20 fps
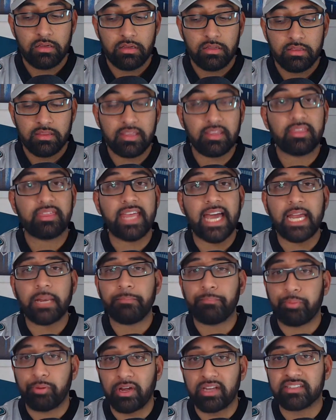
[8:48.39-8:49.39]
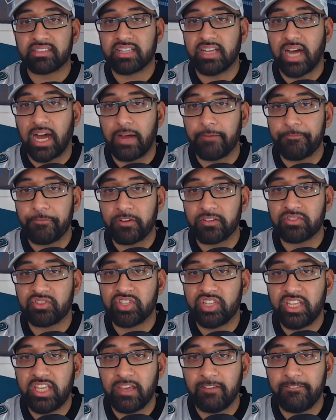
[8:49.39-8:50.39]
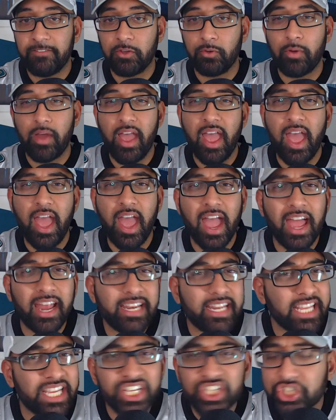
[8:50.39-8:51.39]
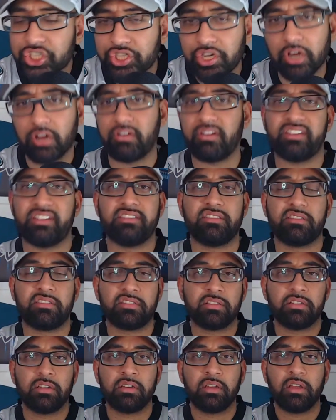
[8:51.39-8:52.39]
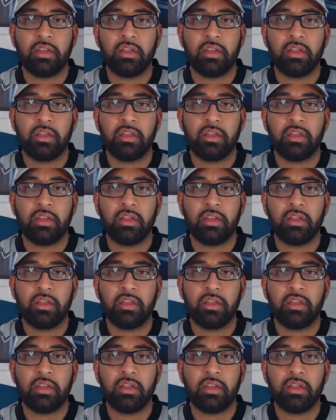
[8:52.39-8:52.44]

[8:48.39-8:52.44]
did that press conference give you any assurance